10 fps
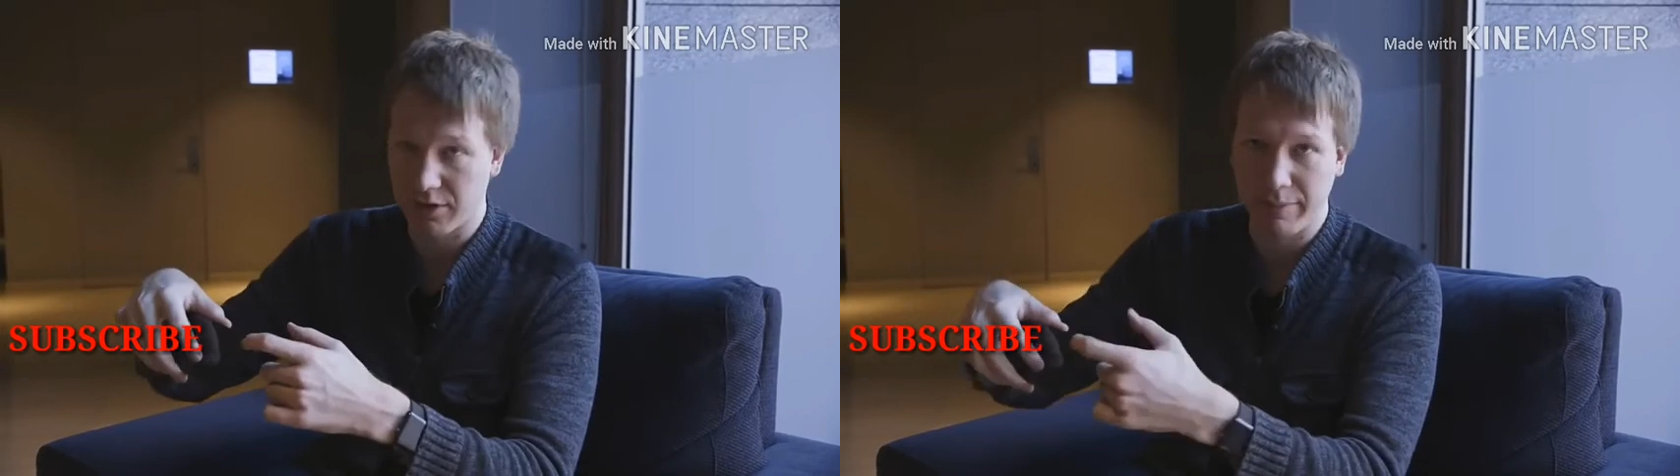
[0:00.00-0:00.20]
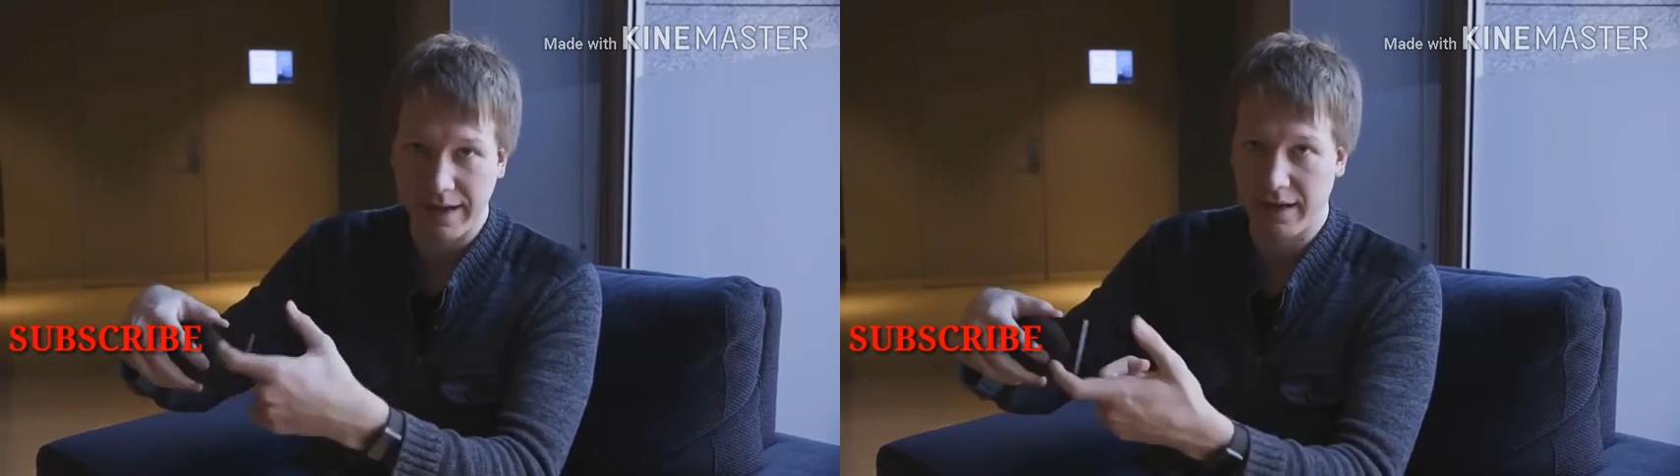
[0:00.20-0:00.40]

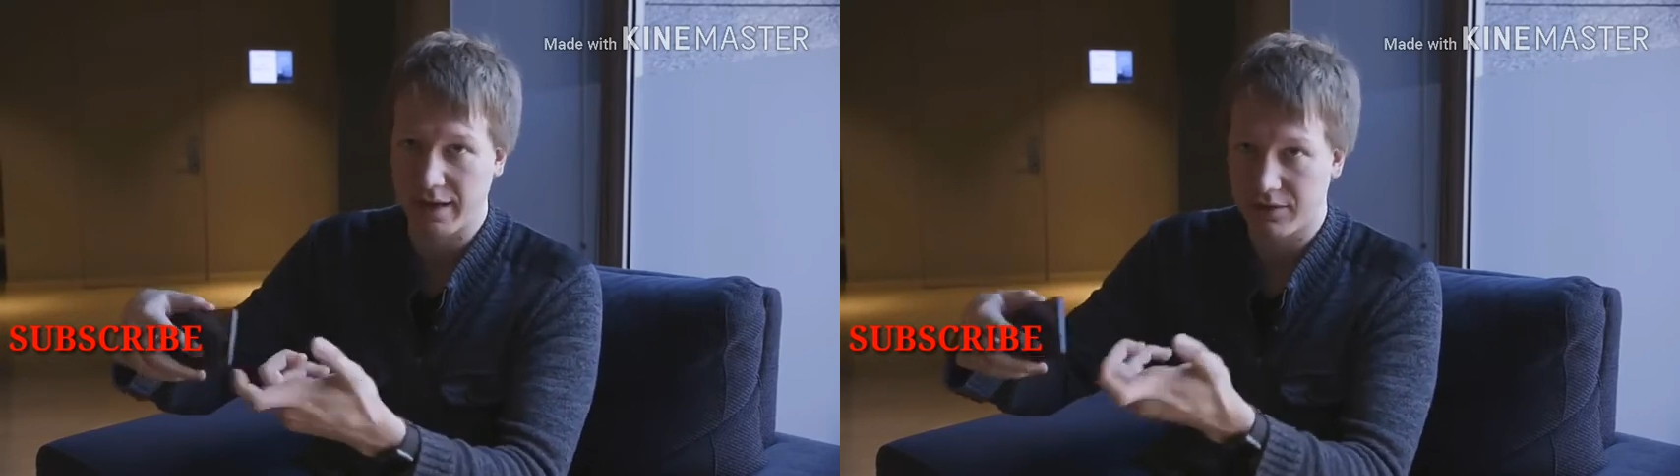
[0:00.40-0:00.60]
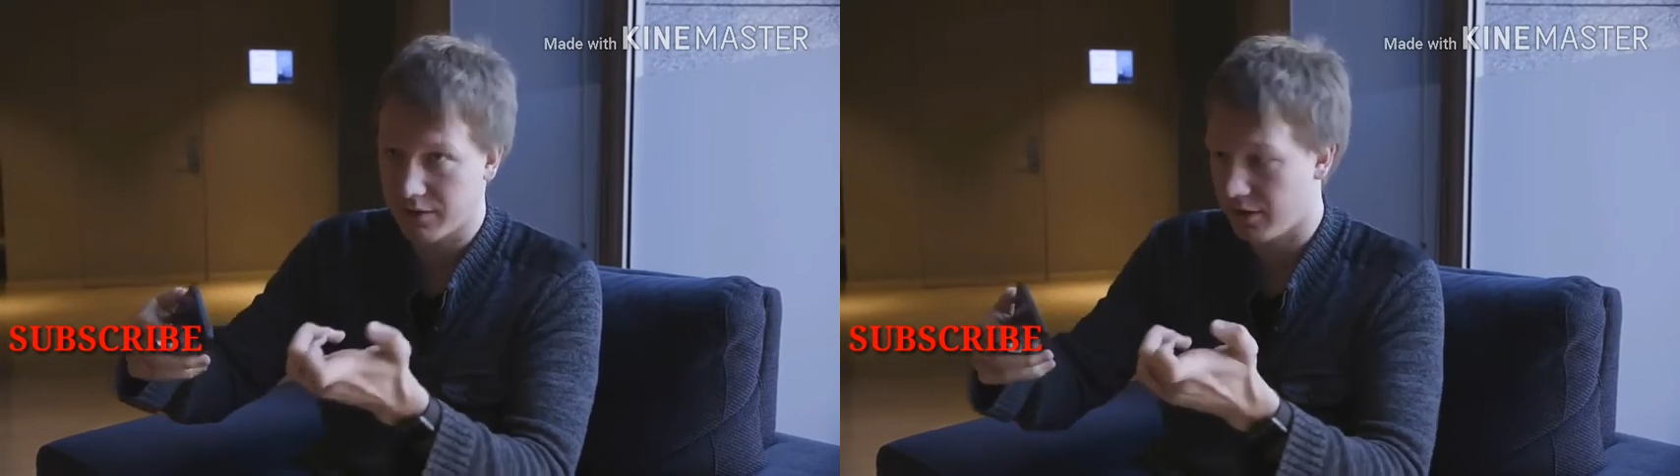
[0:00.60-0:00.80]
the back,
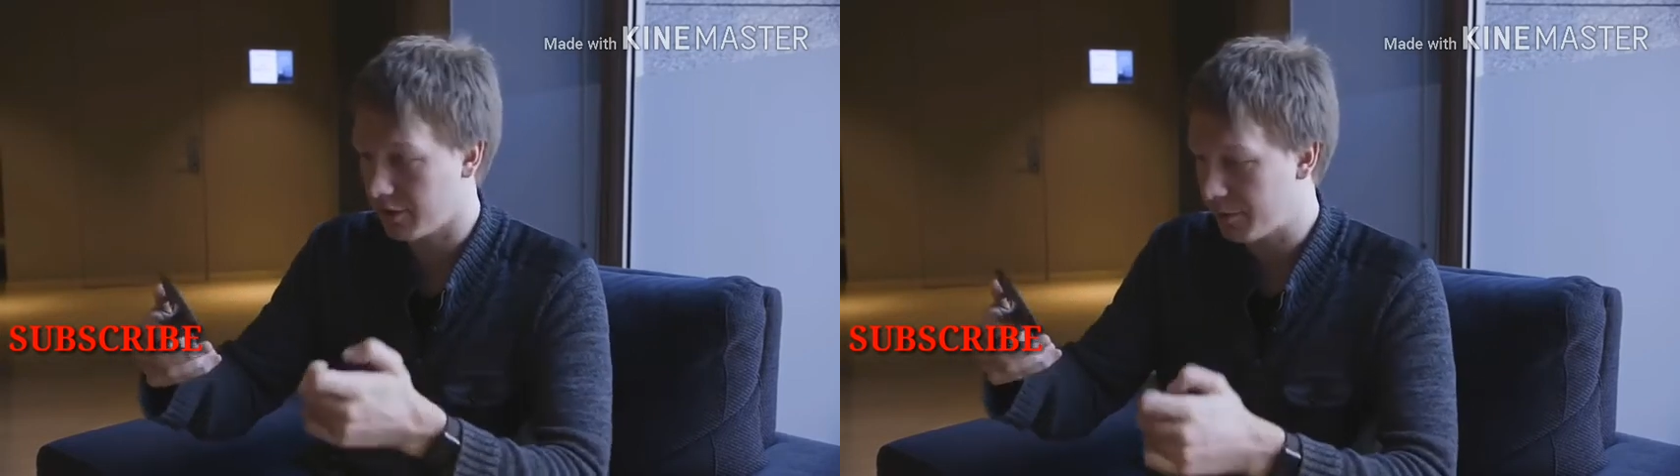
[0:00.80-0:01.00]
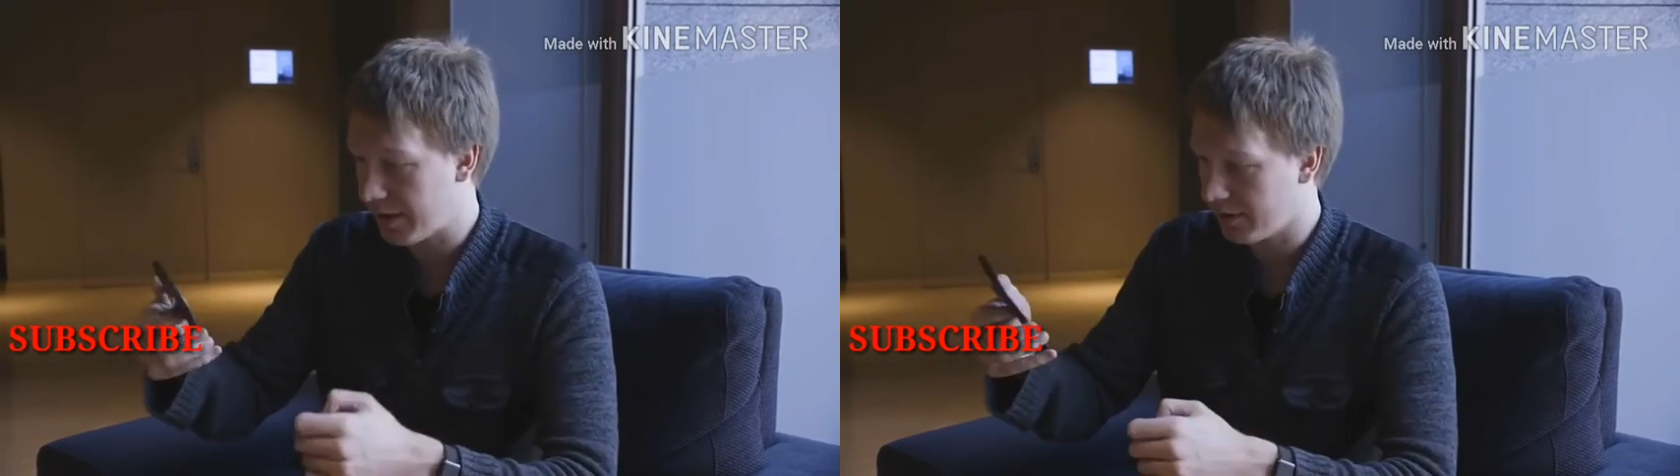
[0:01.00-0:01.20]
as you'd
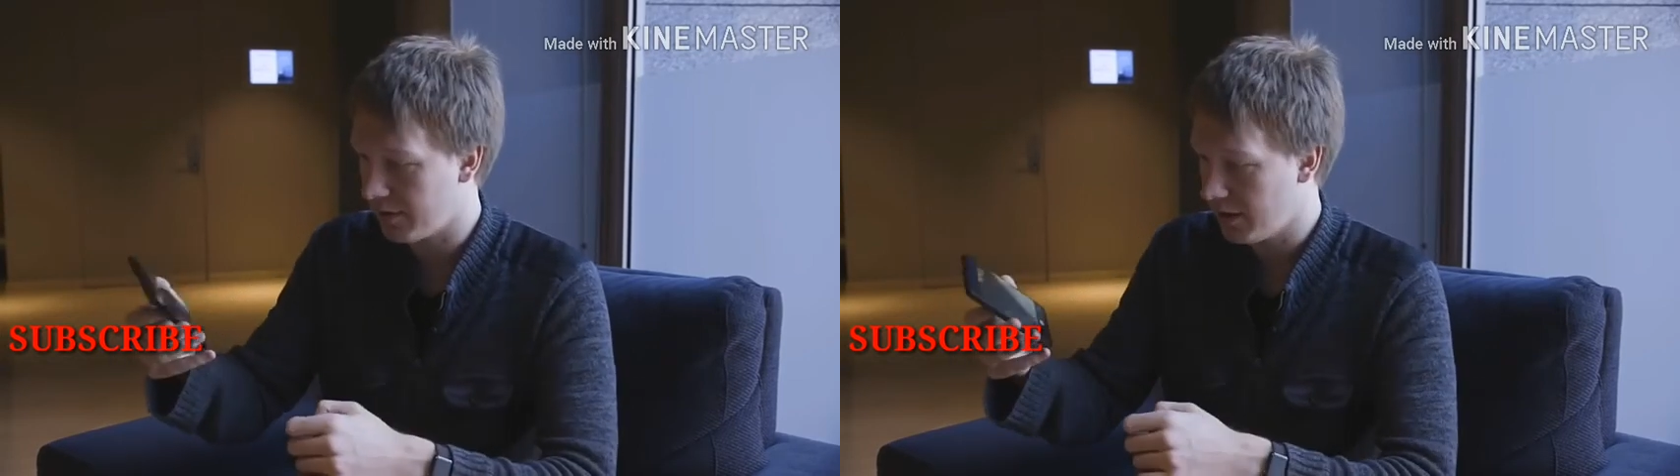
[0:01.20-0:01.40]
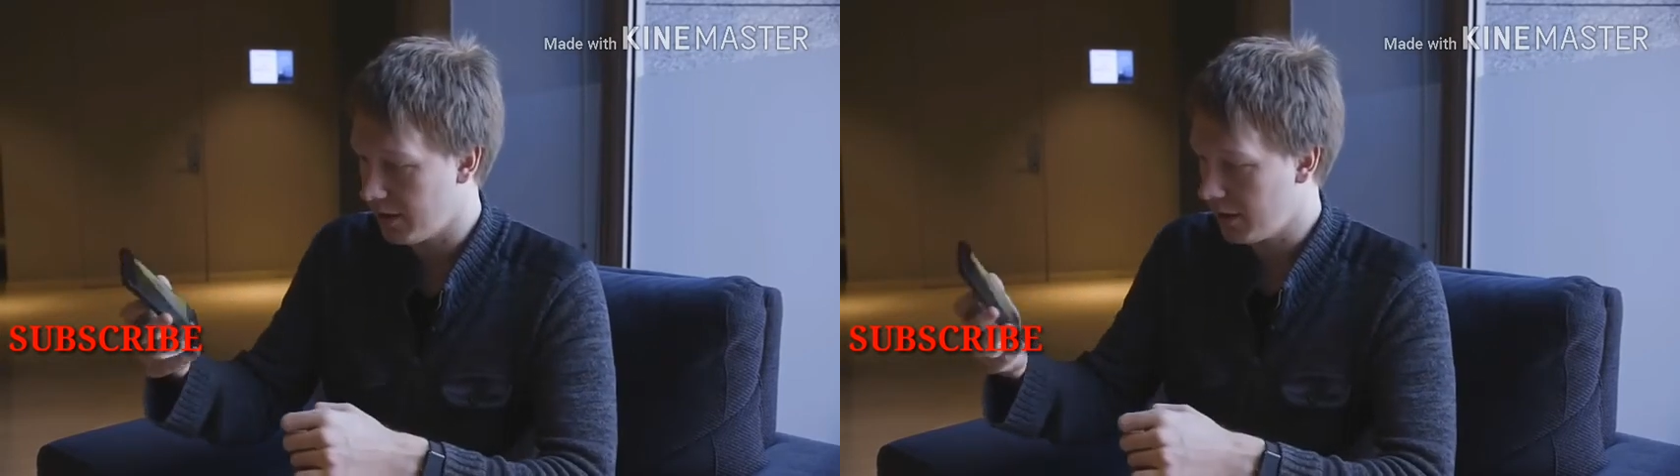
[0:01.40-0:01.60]
expect,